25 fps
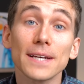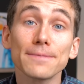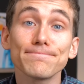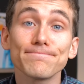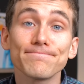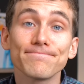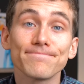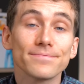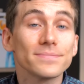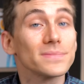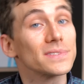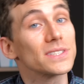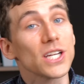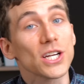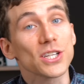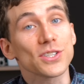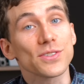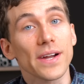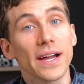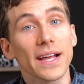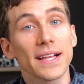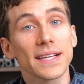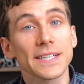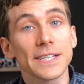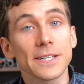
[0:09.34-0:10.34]
up?
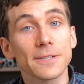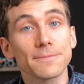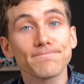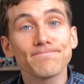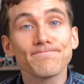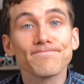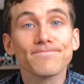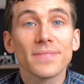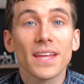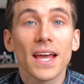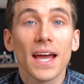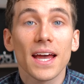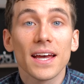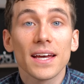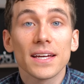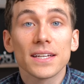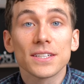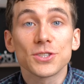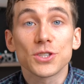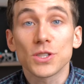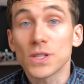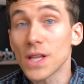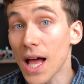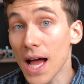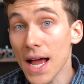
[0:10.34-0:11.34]
Dr. Allen here.
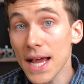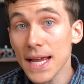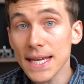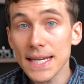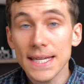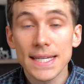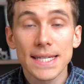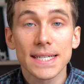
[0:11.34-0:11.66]
July